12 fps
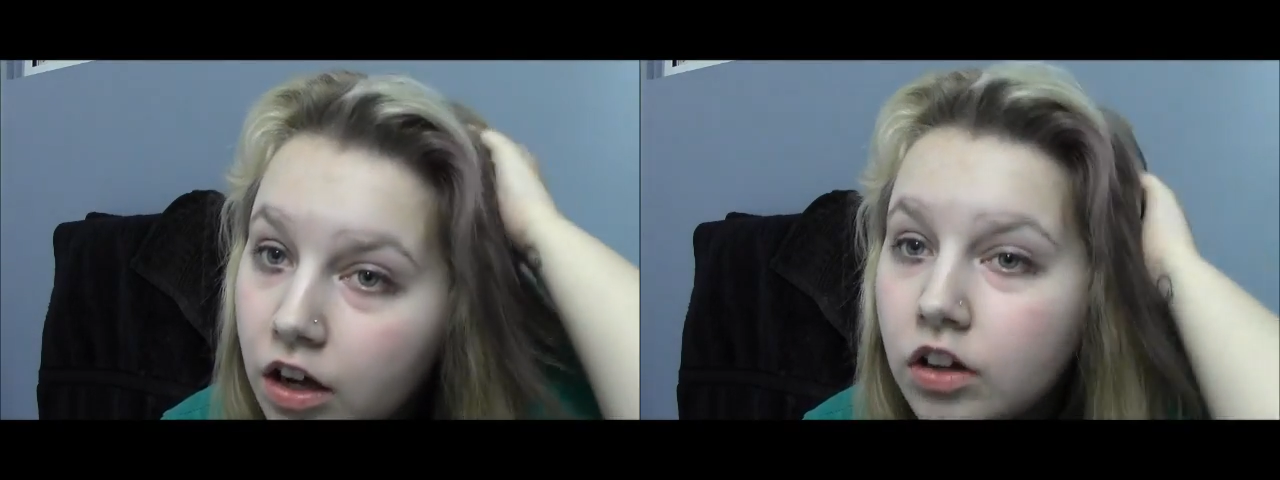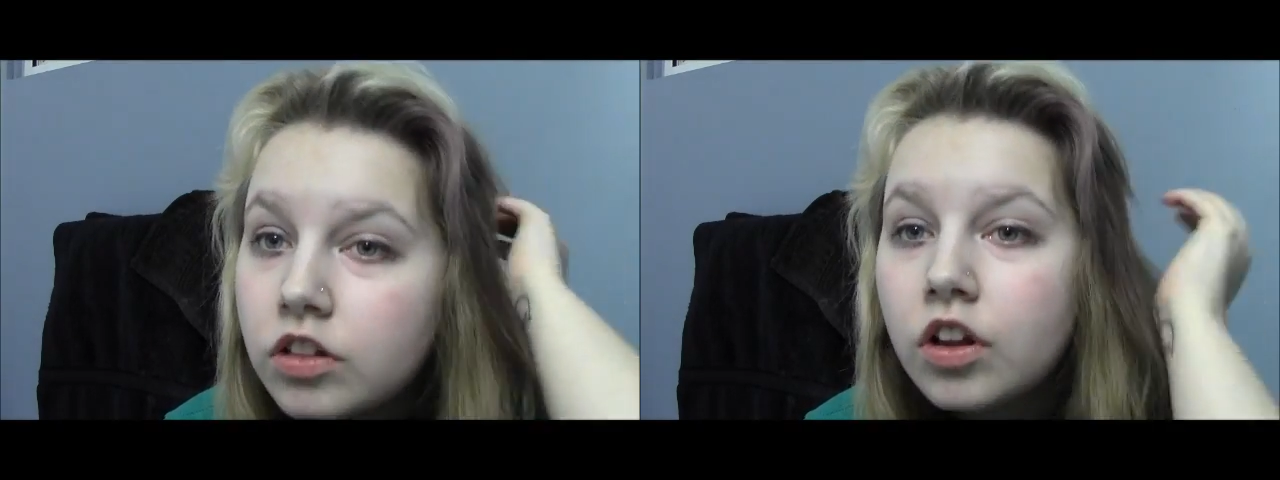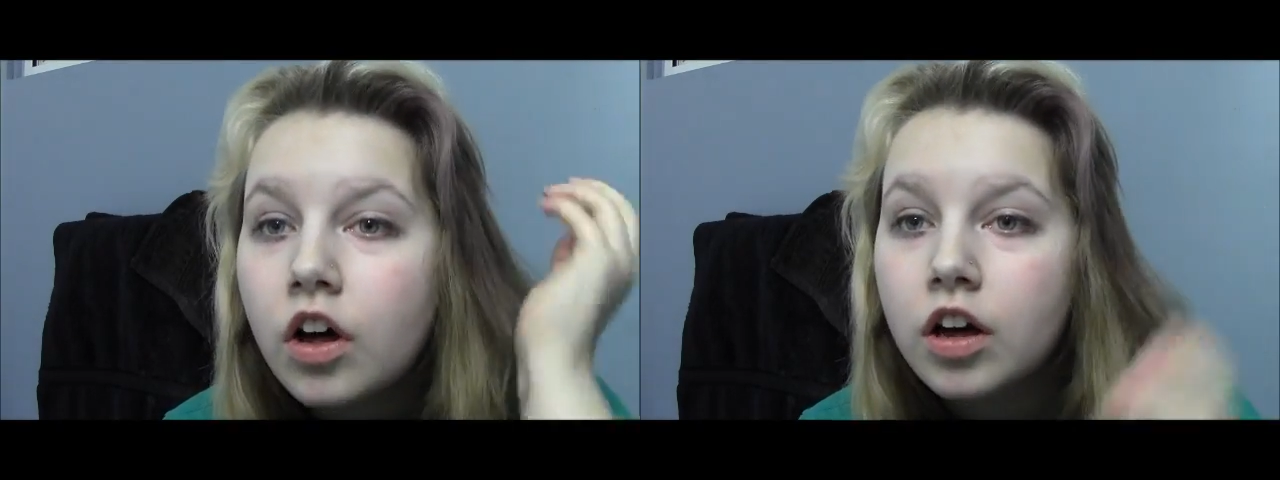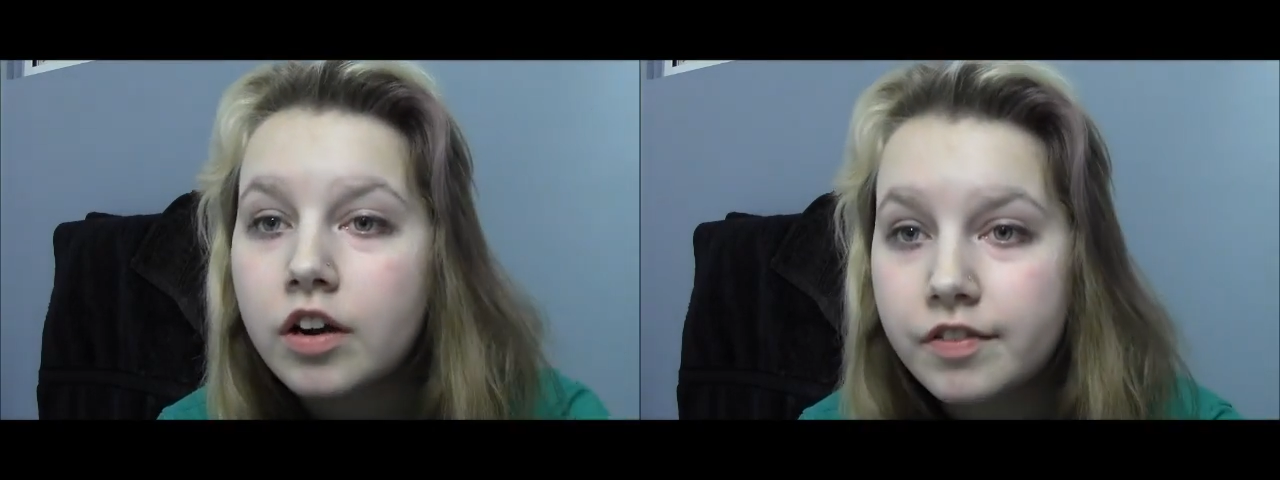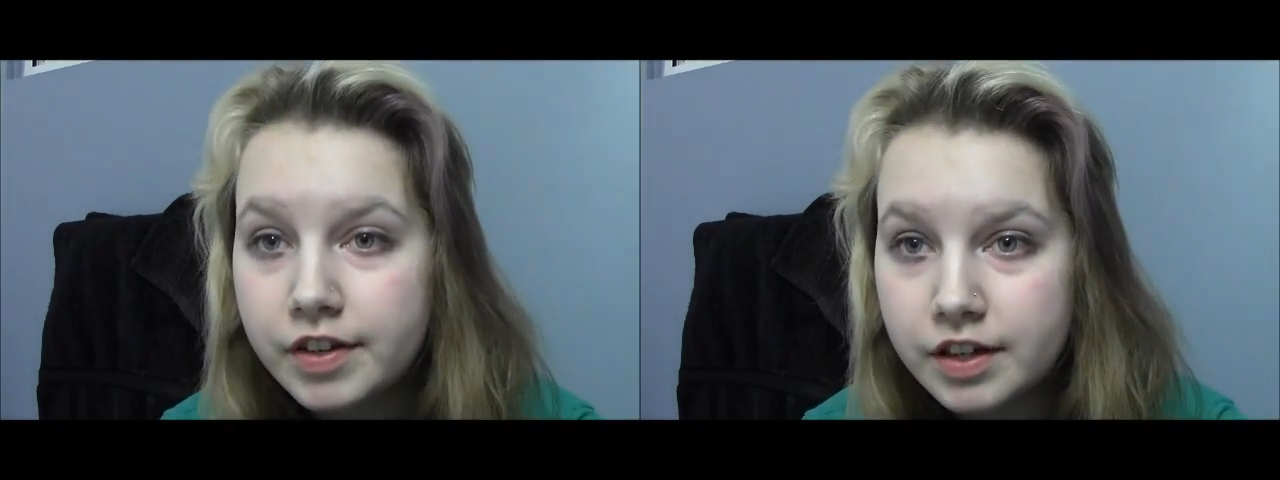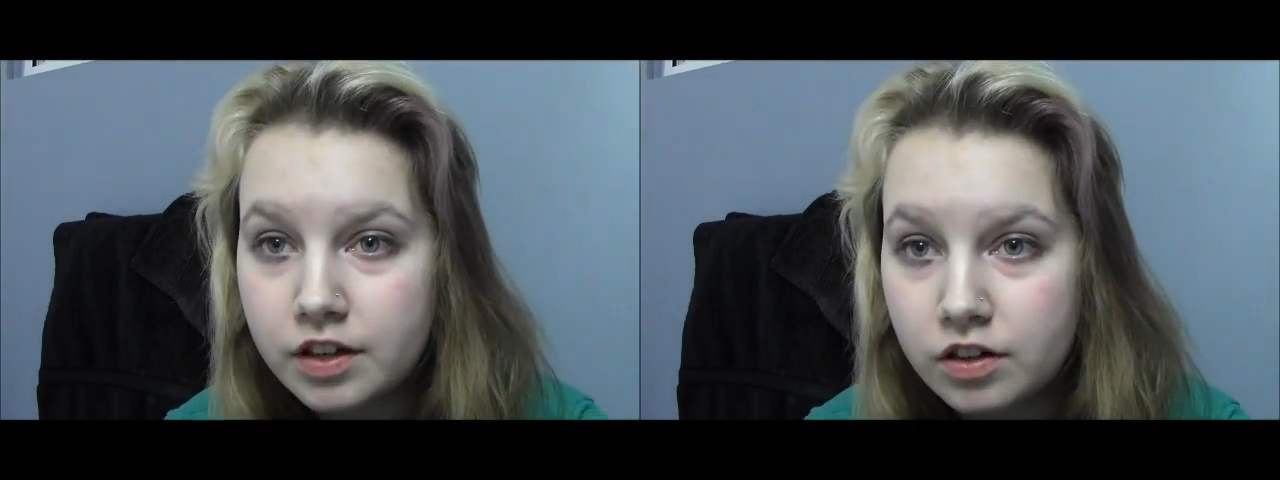a lot
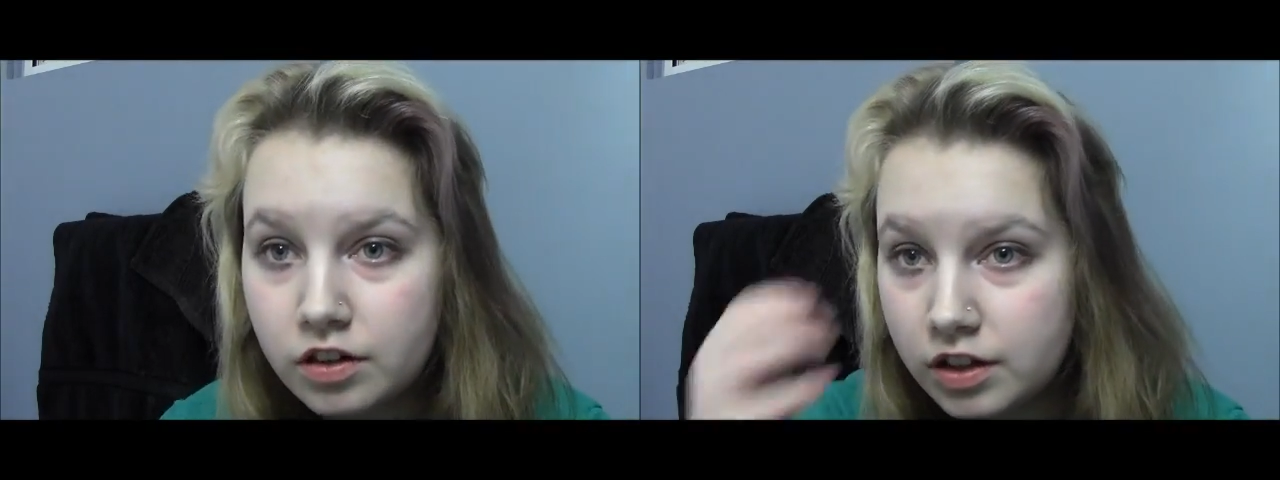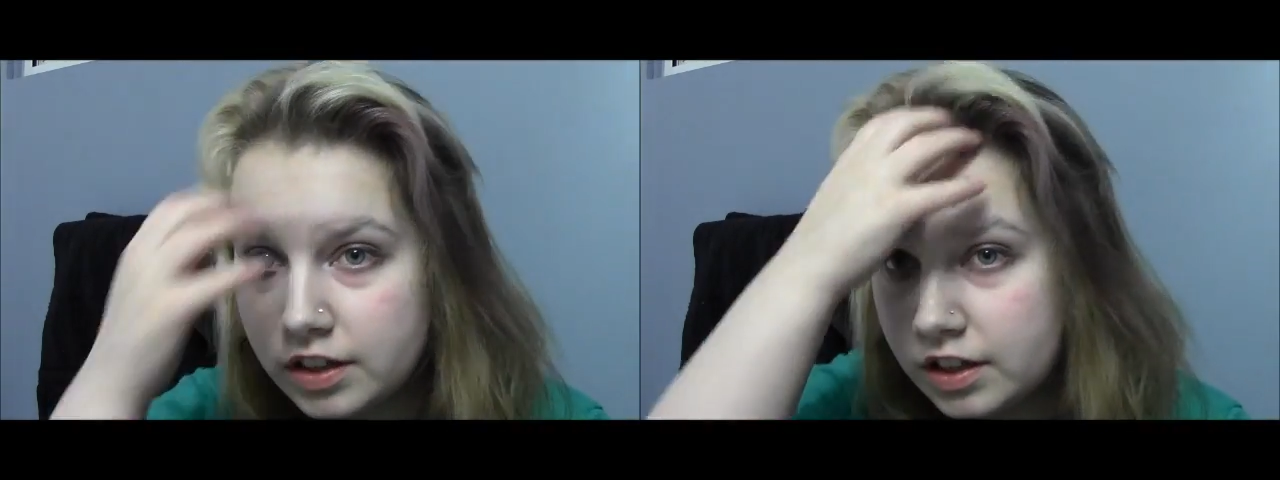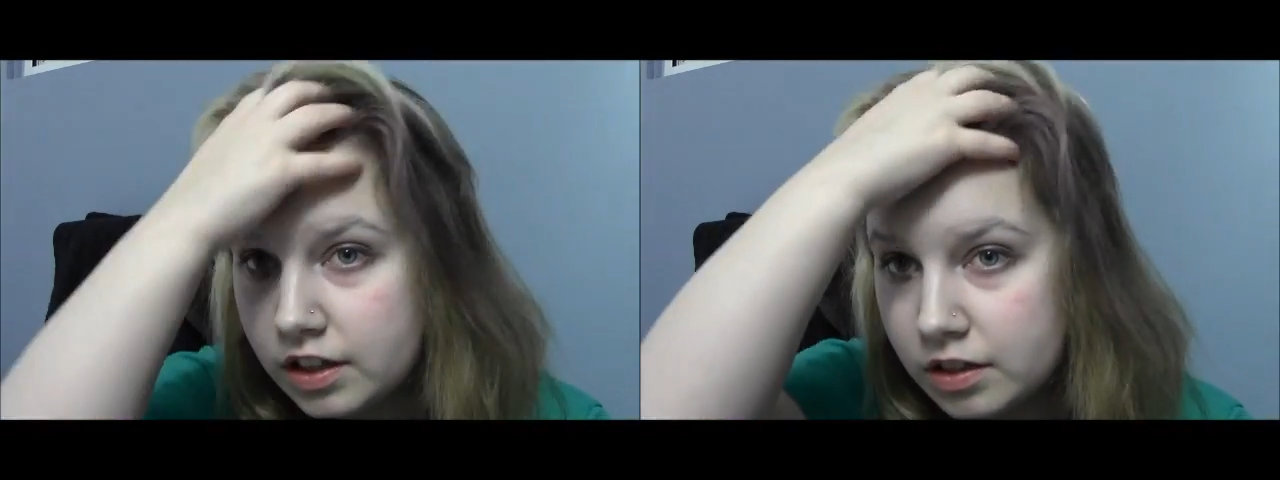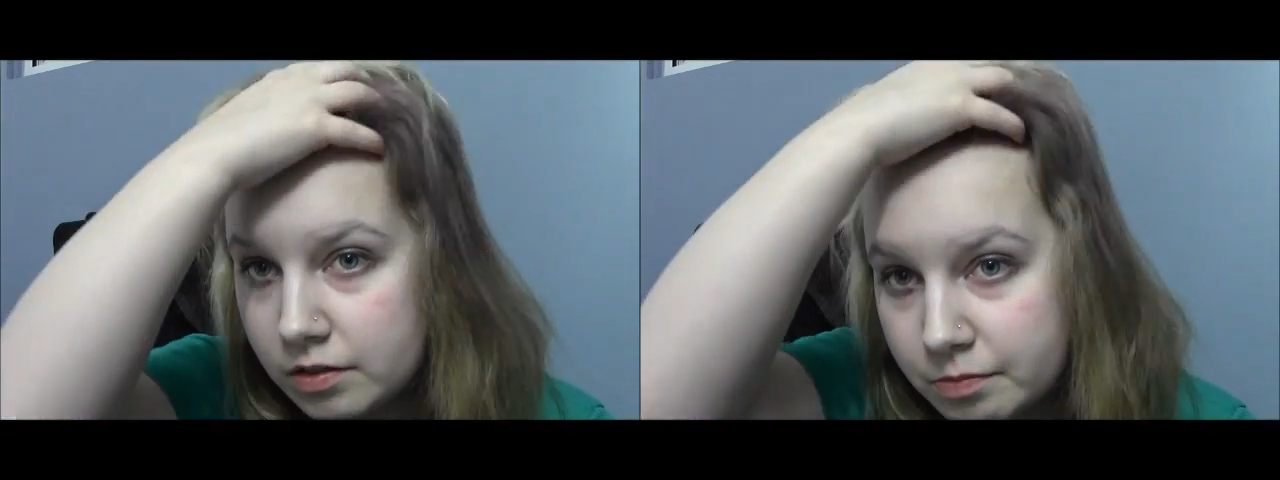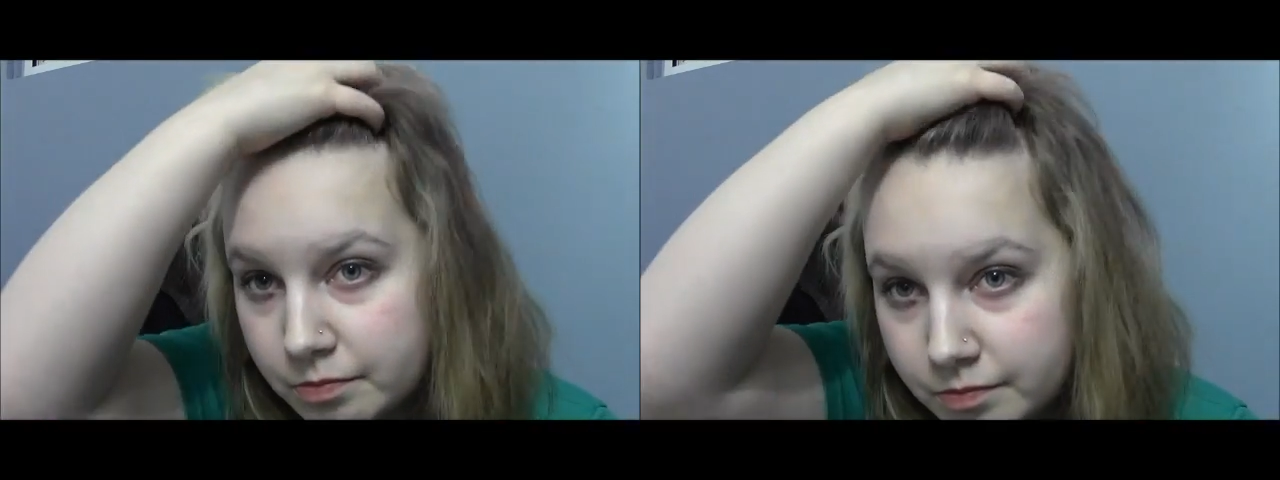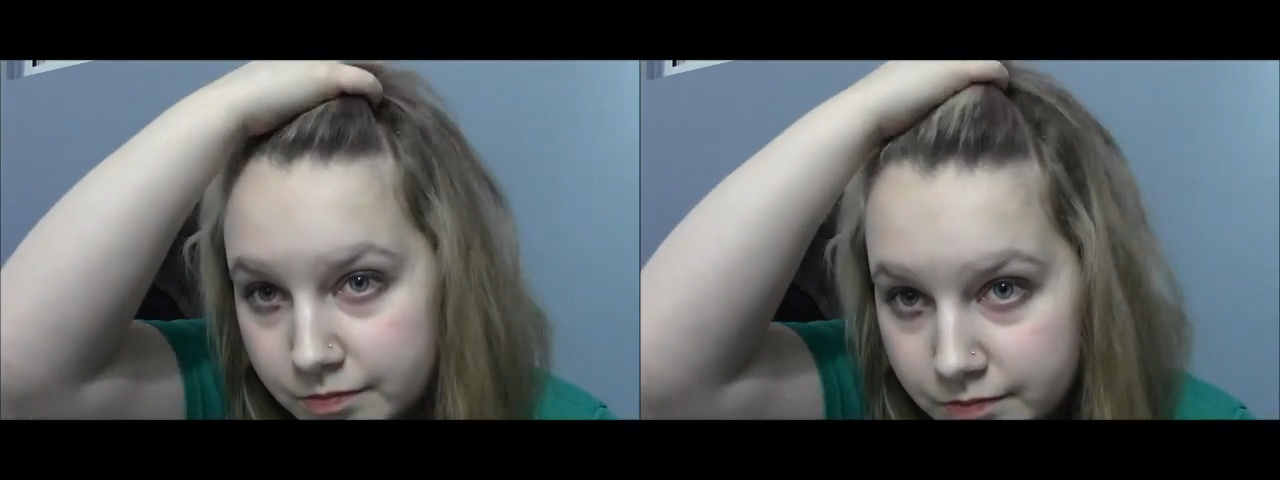of it
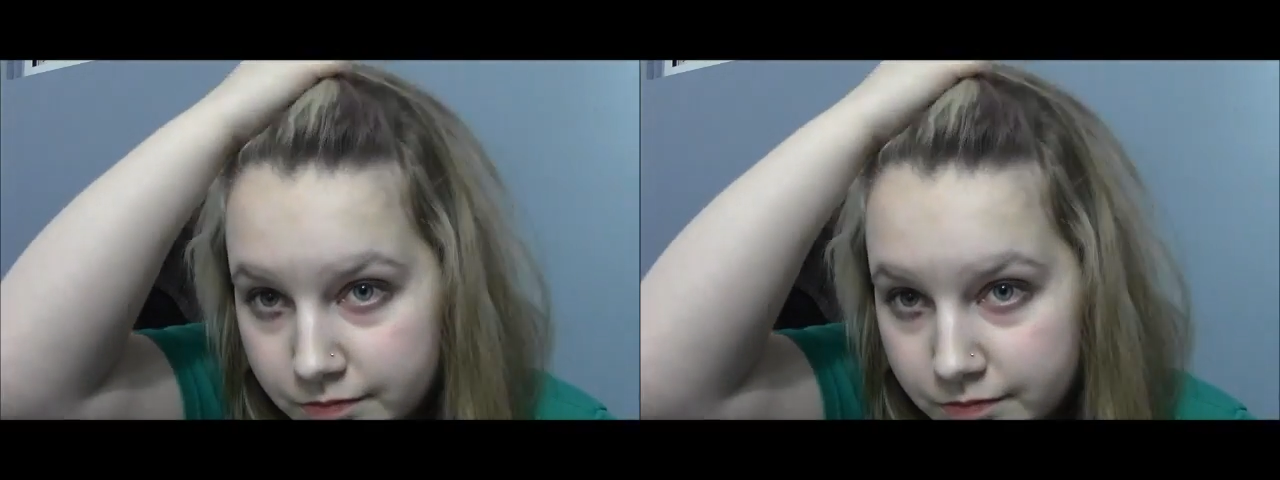on